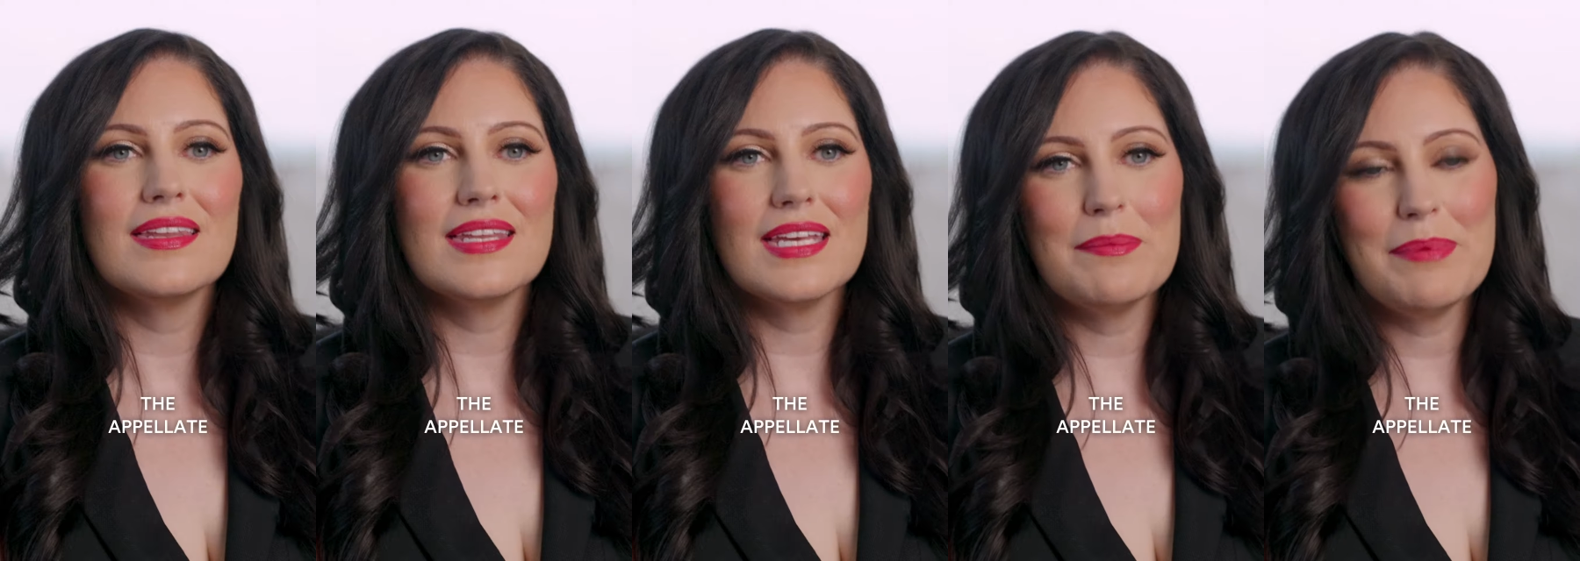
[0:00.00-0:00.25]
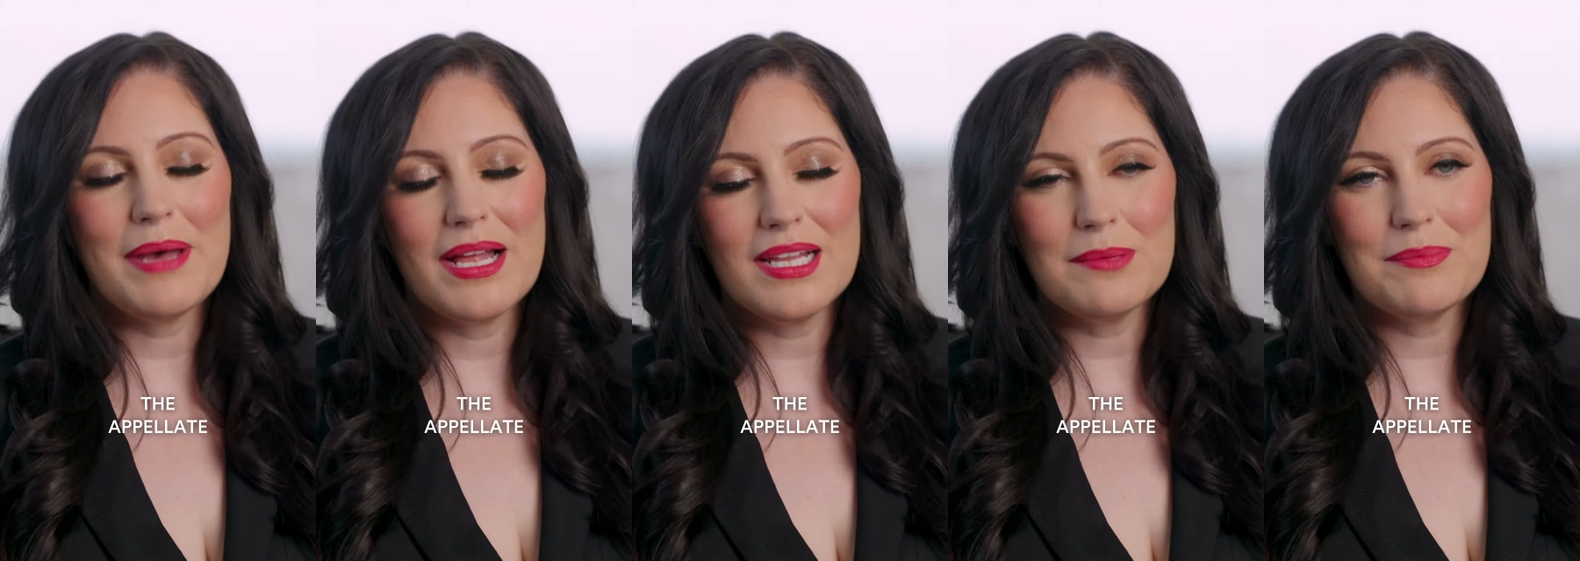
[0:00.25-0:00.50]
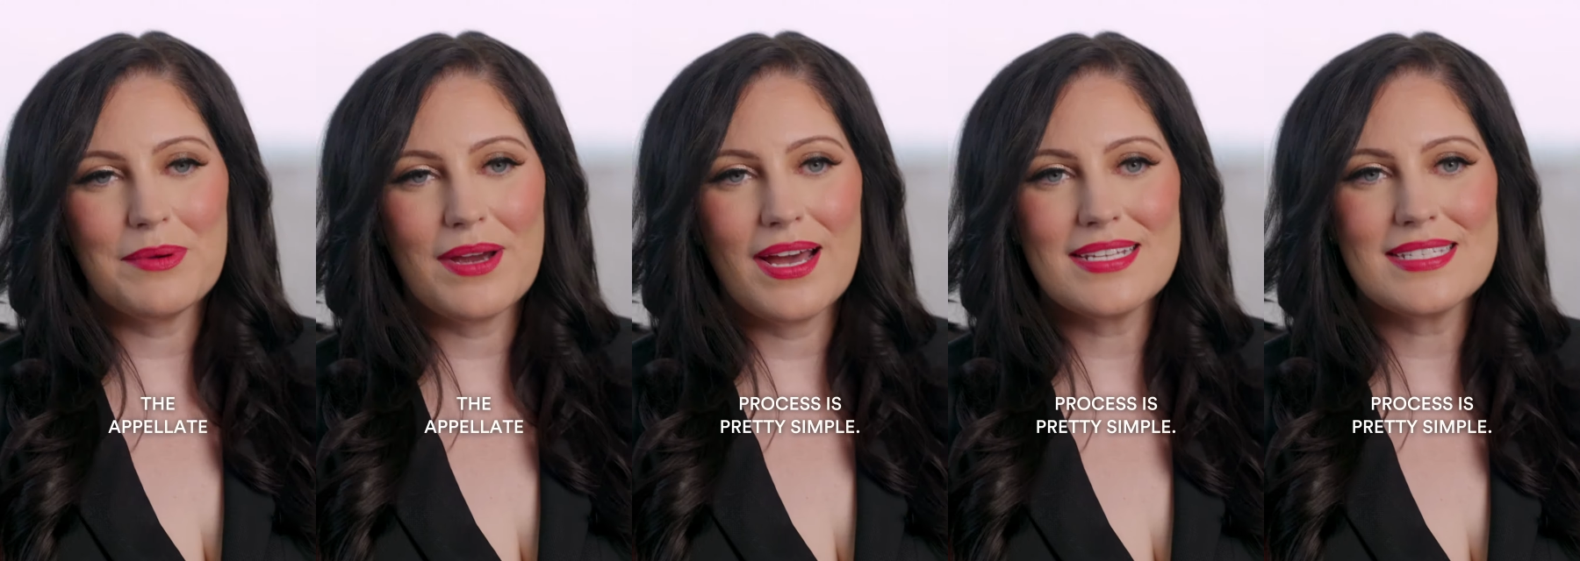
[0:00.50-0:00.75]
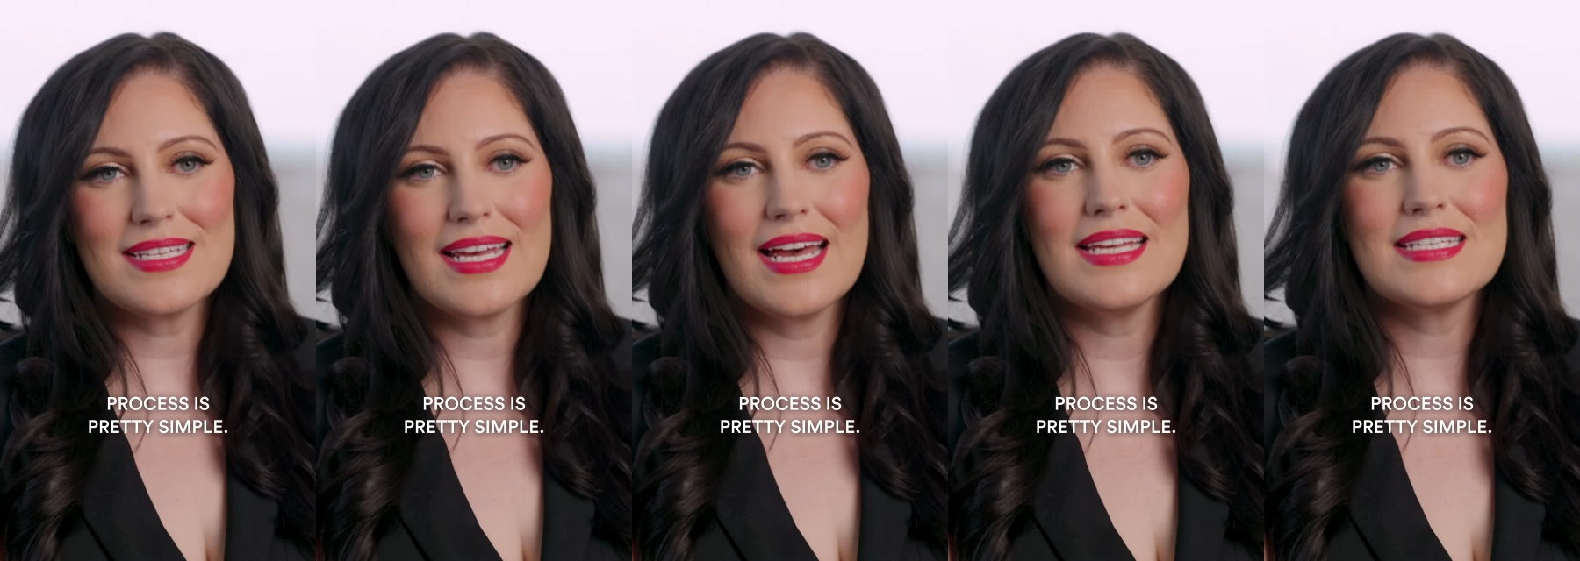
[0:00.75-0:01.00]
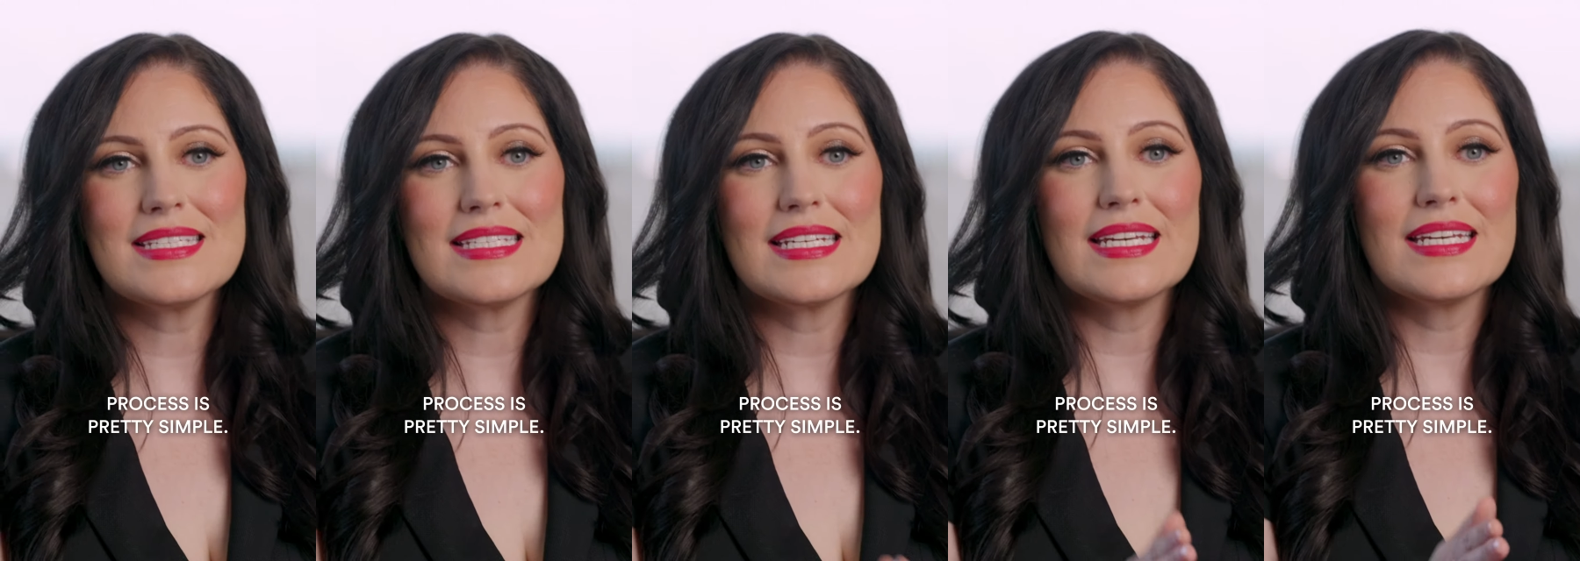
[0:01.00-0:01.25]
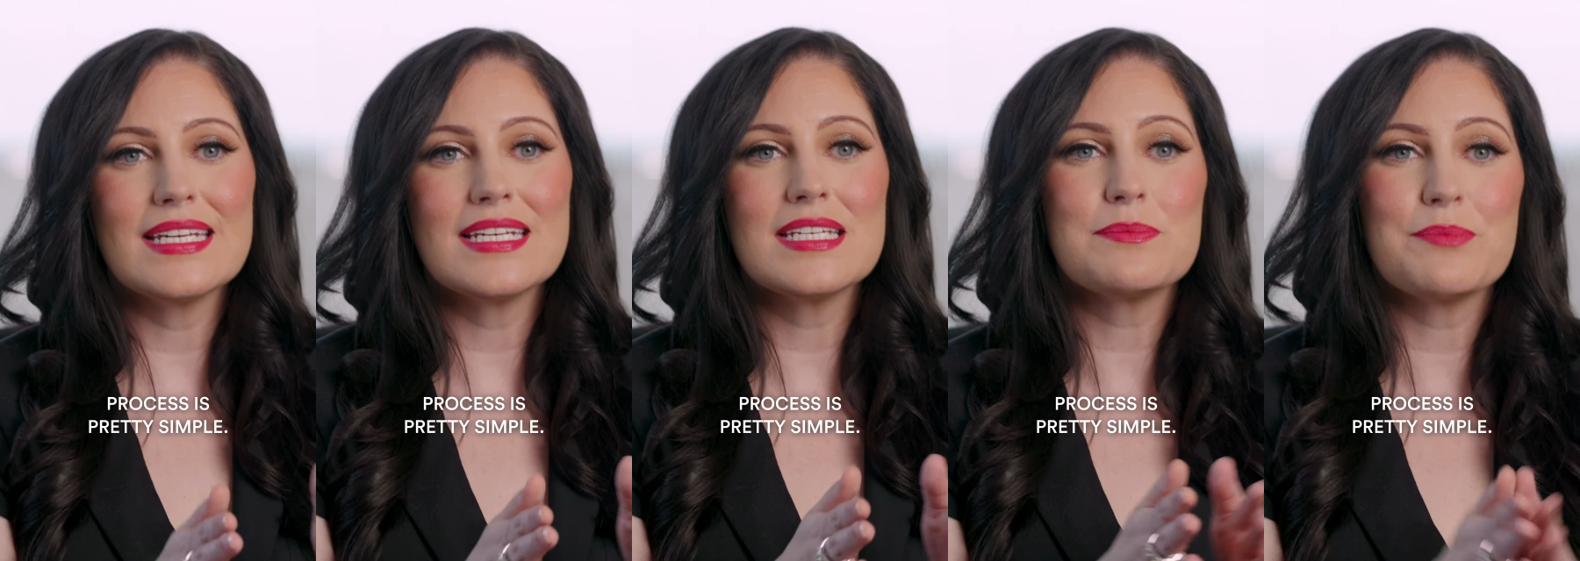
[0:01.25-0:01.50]
The appellate process
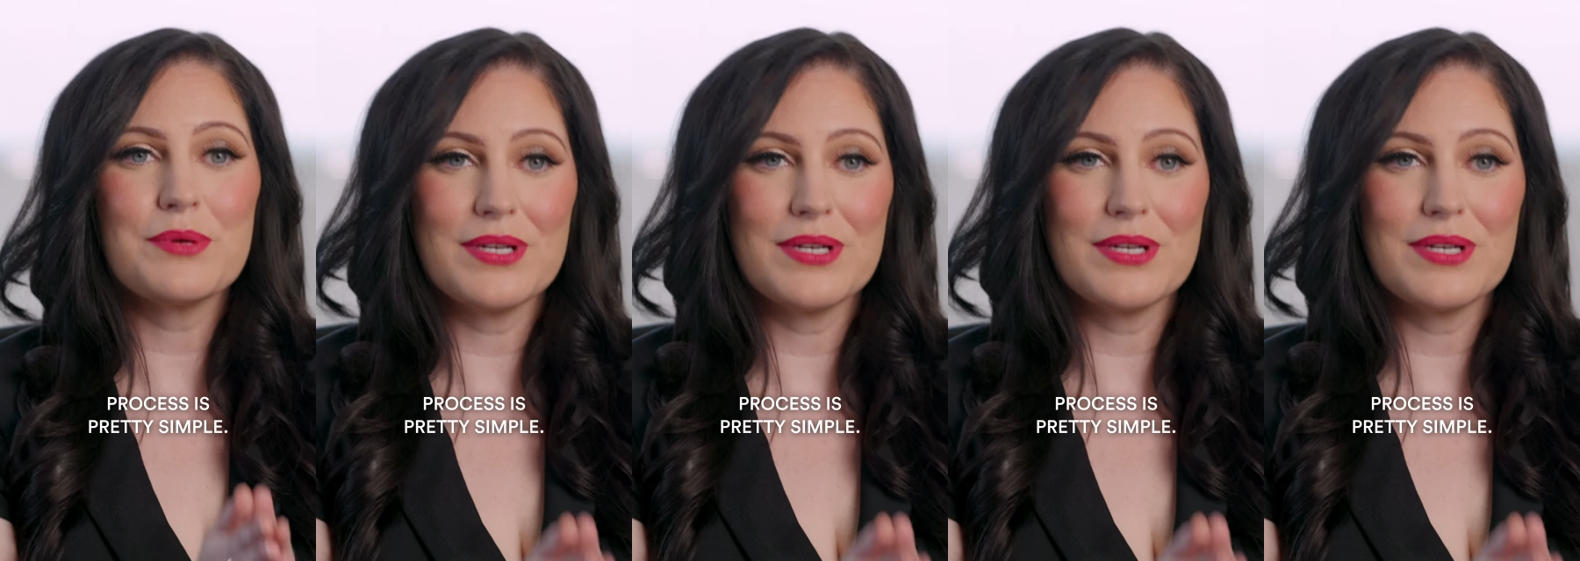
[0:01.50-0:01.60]
is